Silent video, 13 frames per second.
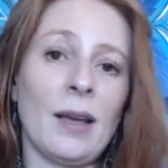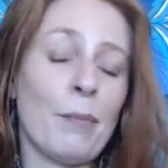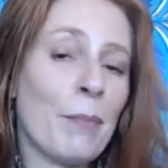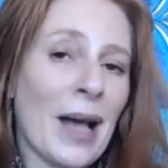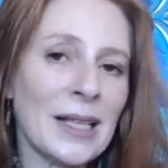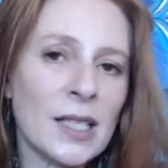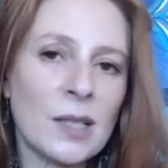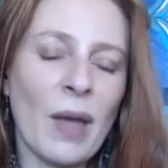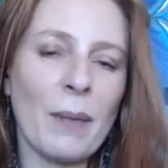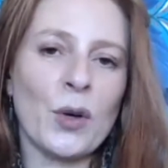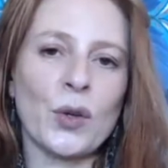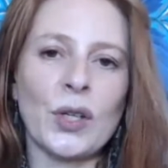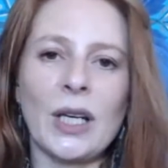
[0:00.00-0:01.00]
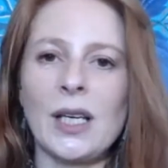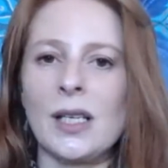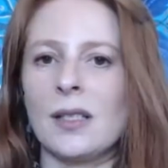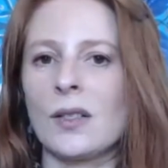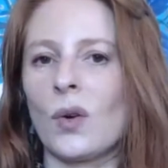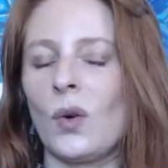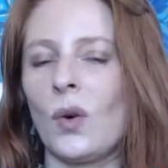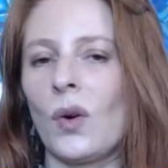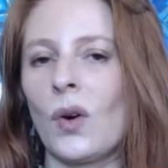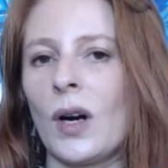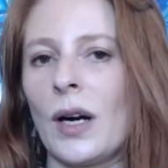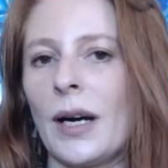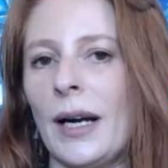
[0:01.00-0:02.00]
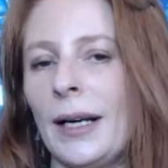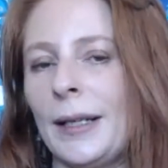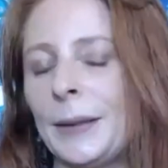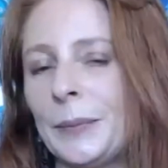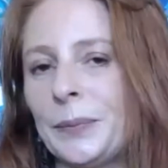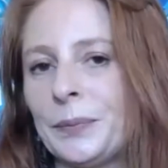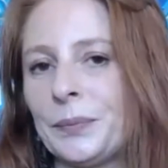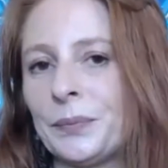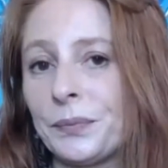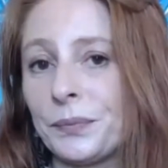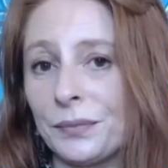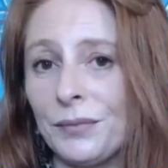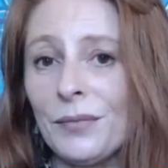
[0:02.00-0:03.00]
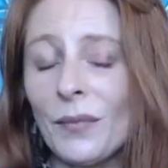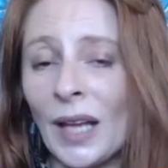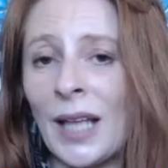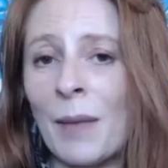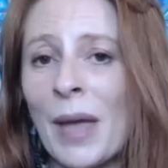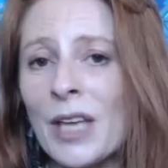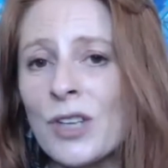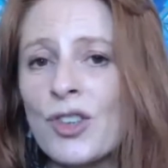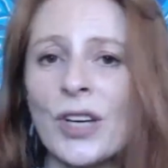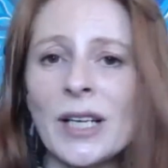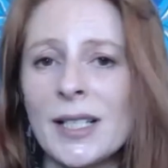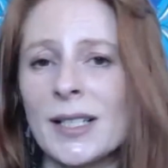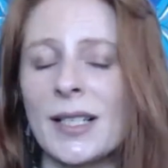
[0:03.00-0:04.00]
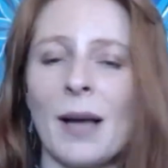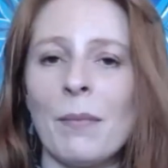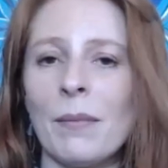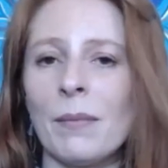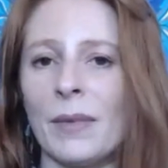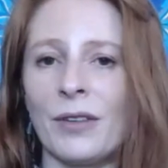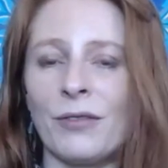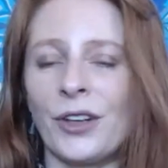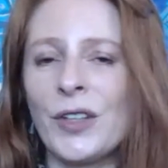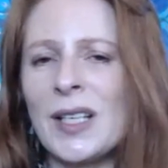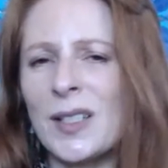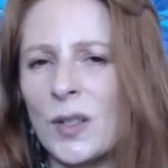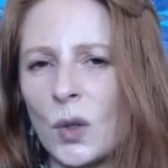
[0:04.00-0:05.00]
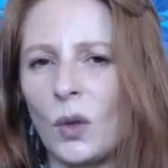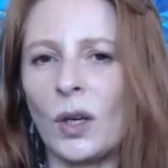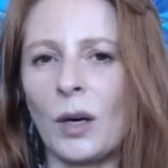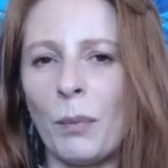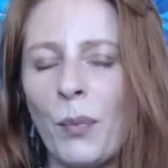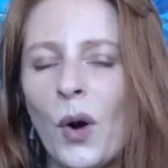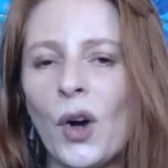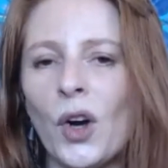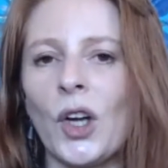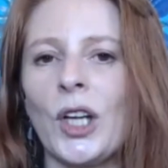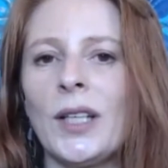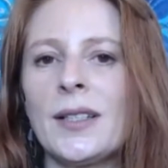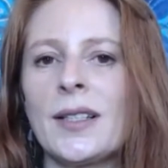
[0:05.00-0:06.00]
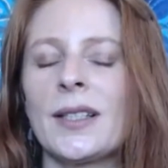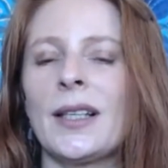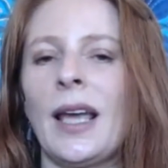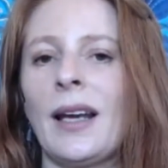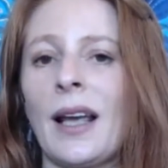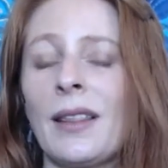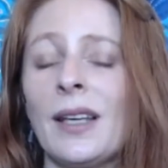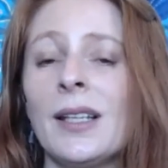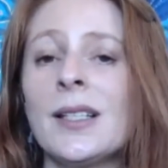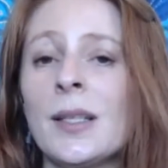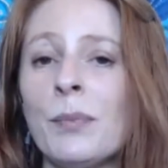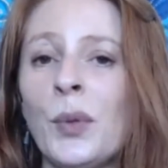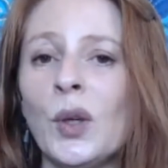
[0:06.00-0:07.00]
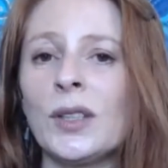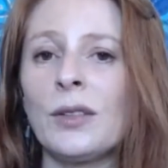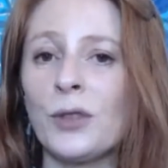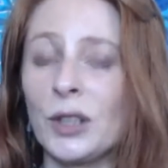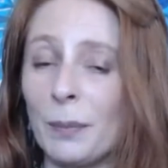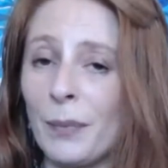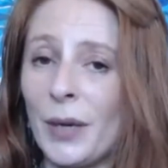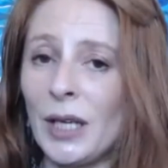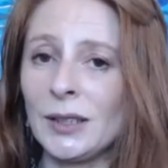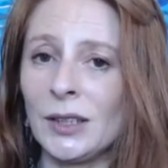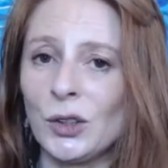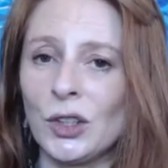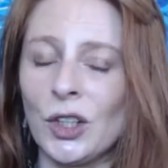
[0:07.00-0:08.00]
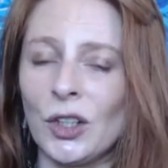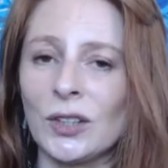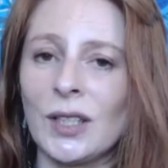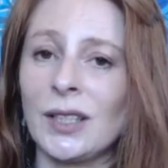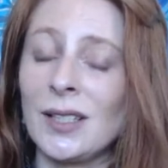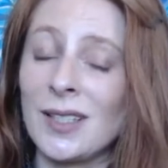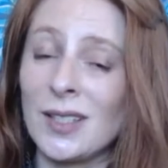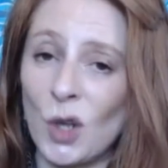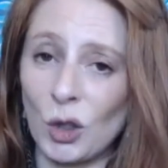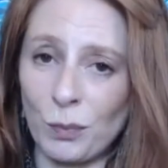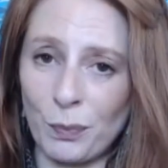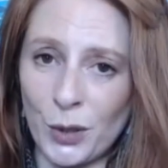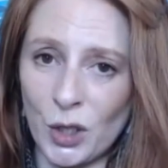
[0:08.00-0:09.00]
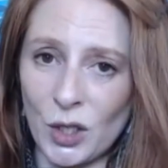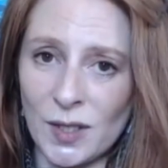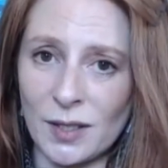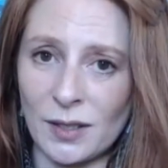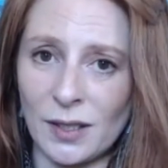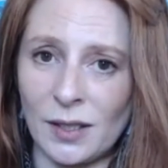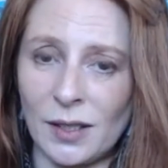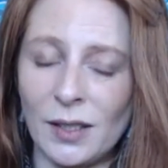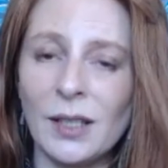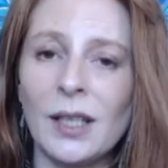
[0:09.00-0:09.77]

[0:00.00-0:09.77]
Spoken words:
past memories, or they may trigger some very sore points. And I think it's important for the partner to know that it's not personal,